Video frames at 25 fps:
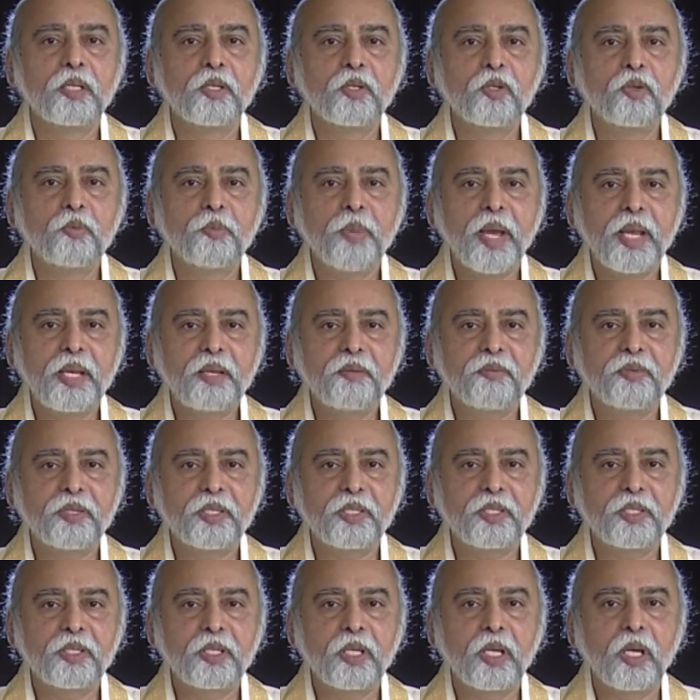You
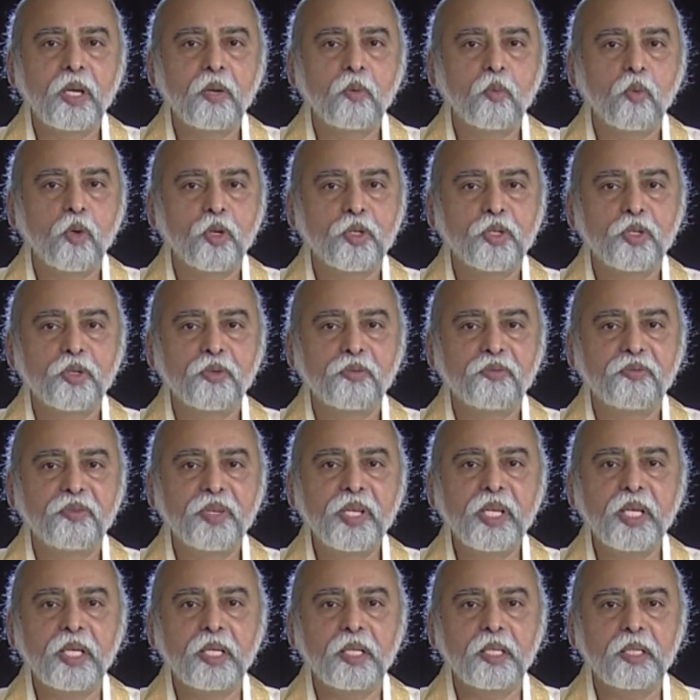manifest what you
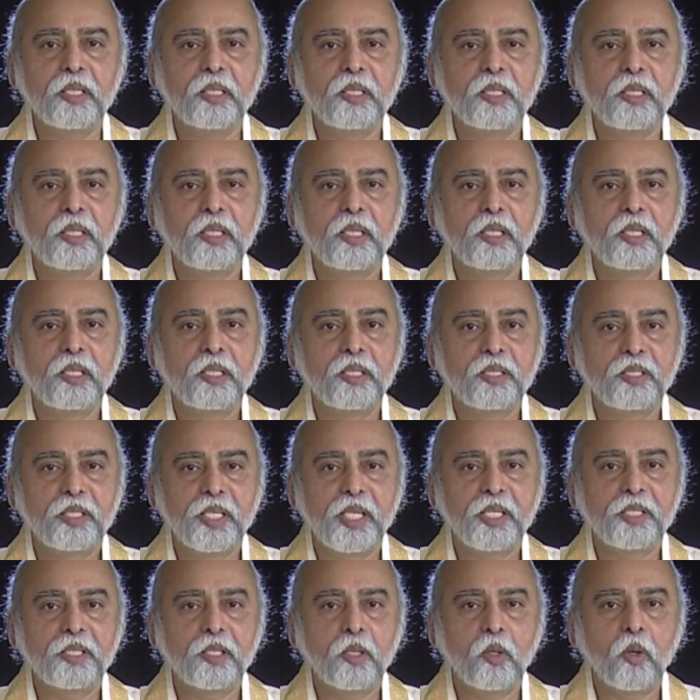fear,
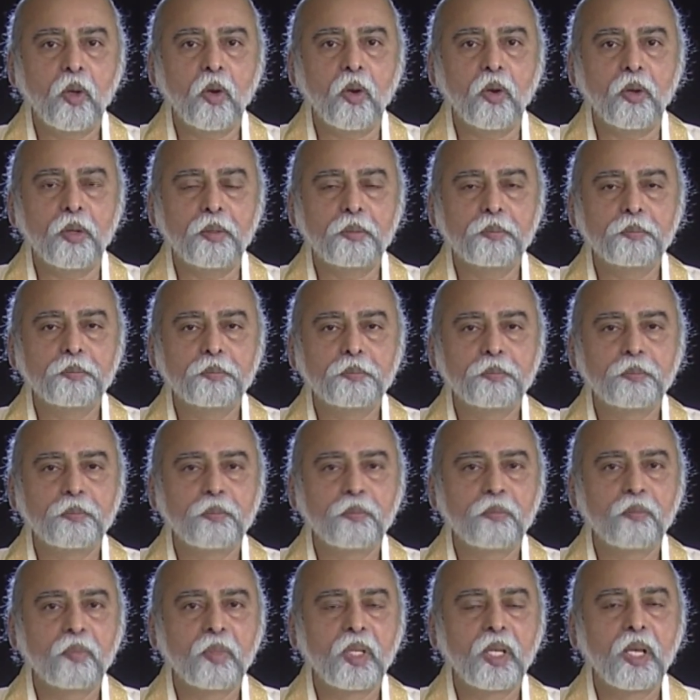says the law.
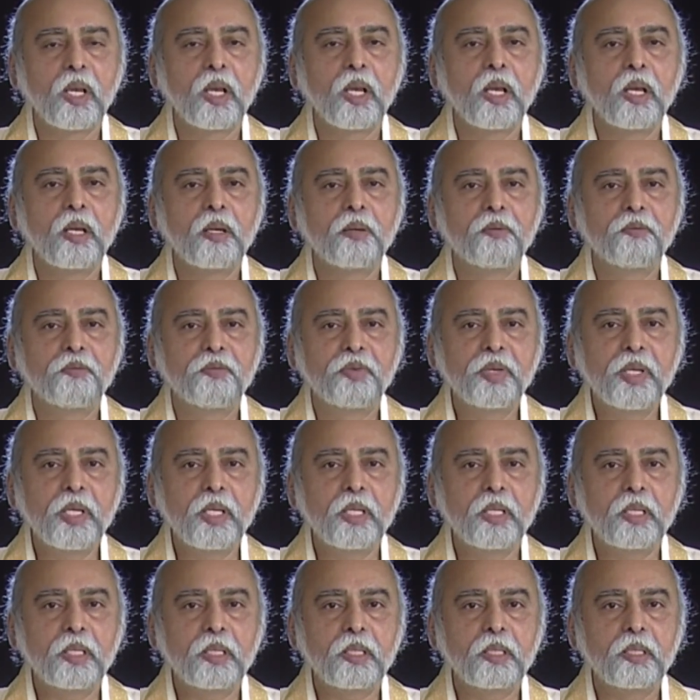
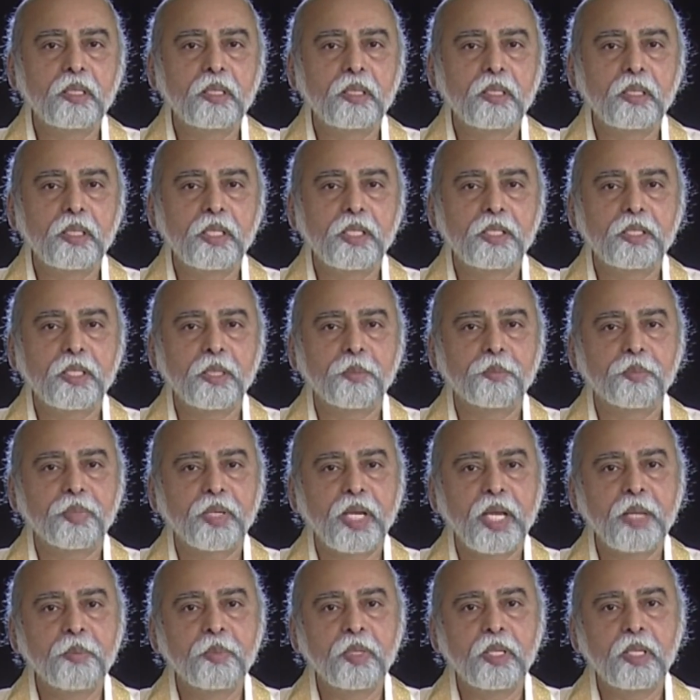Fear is a
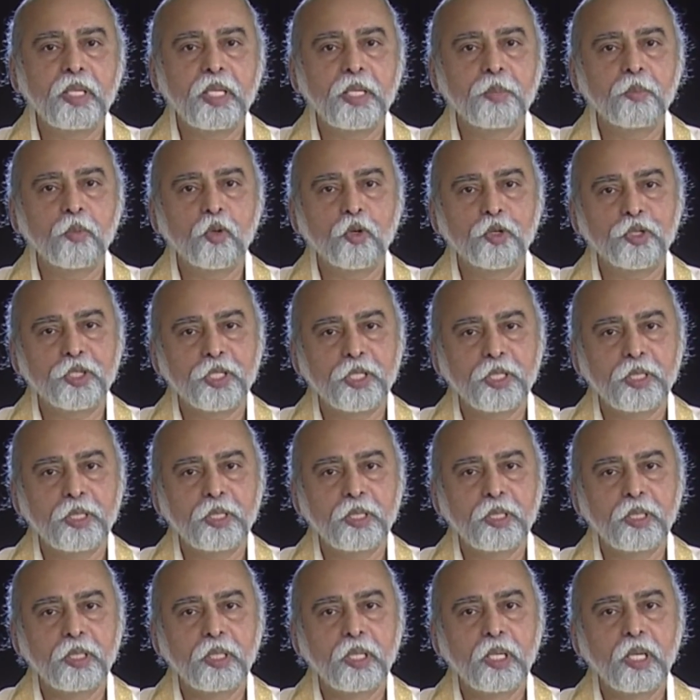primal emotion.
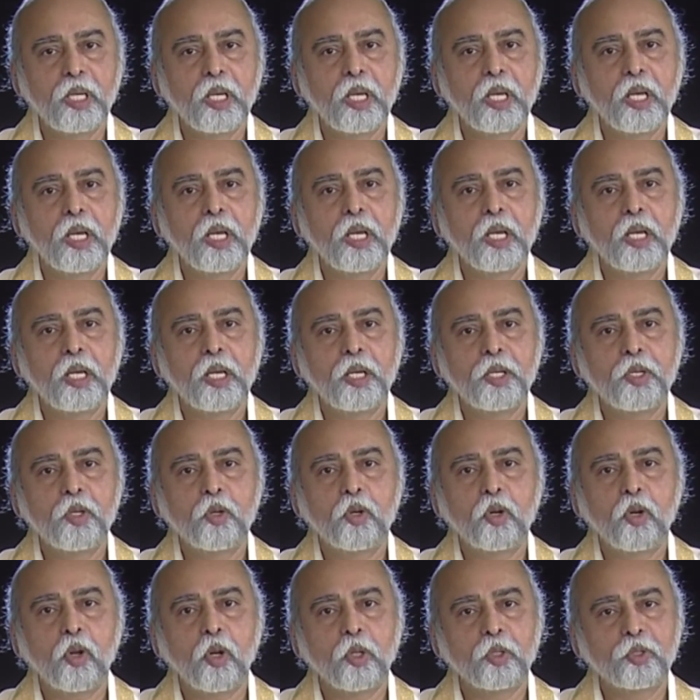You
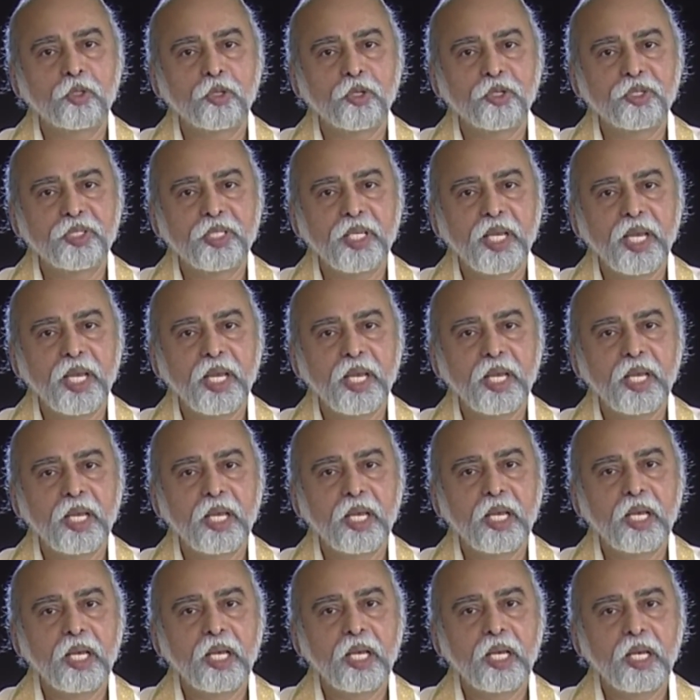could also say
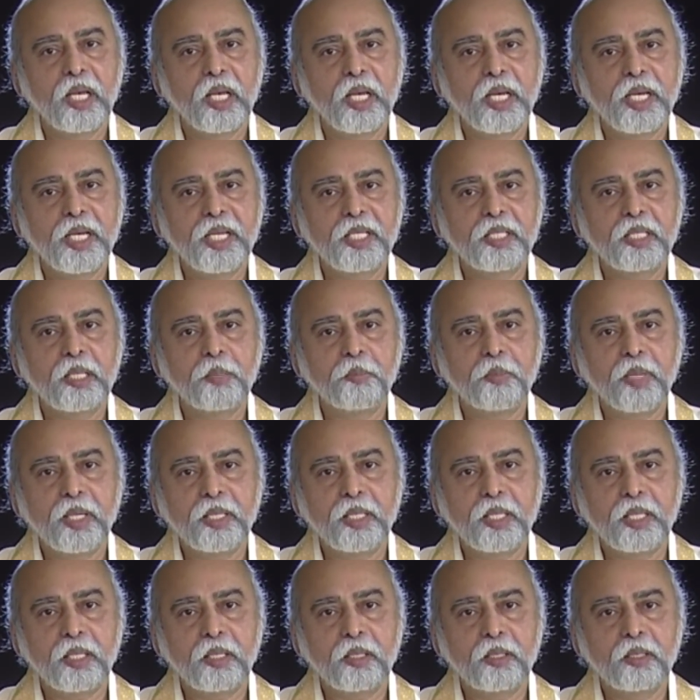it is the
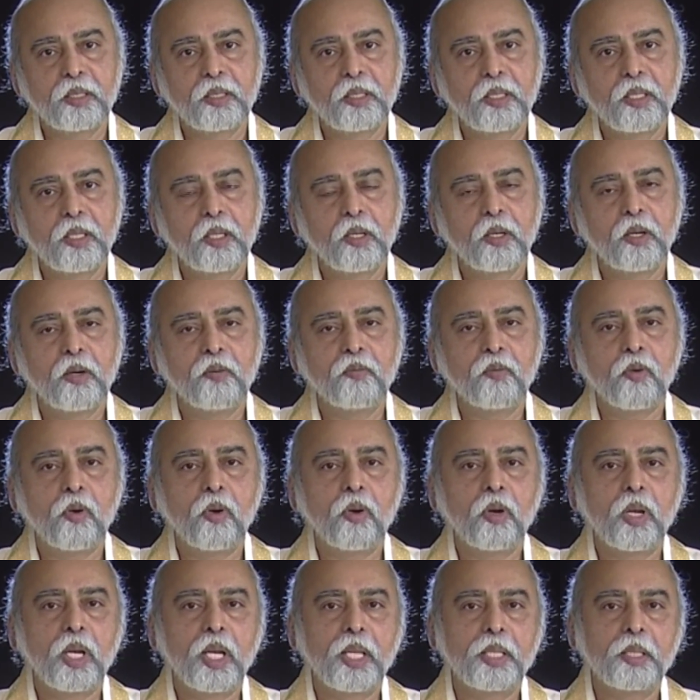mother of
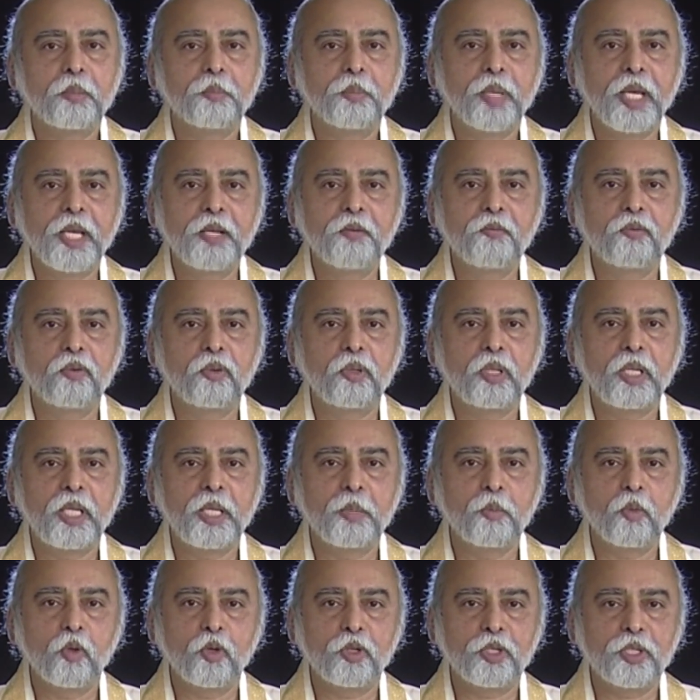all other painful
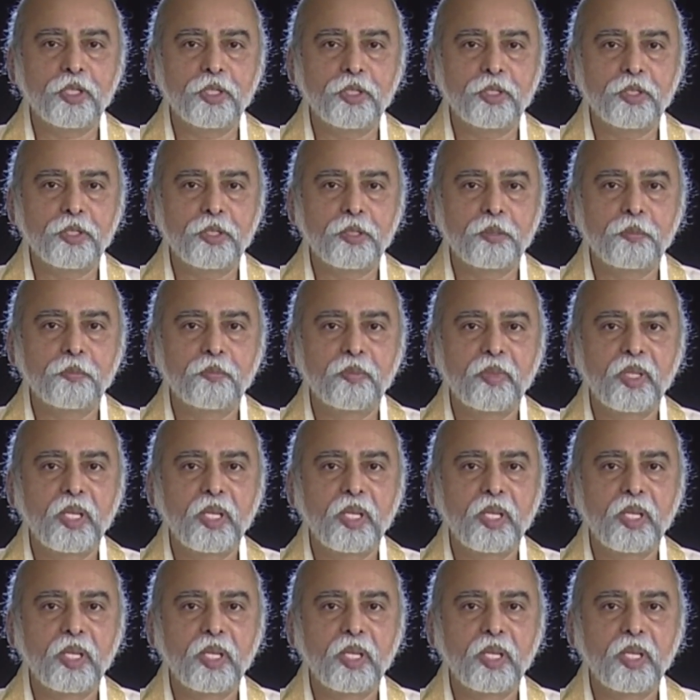emotions.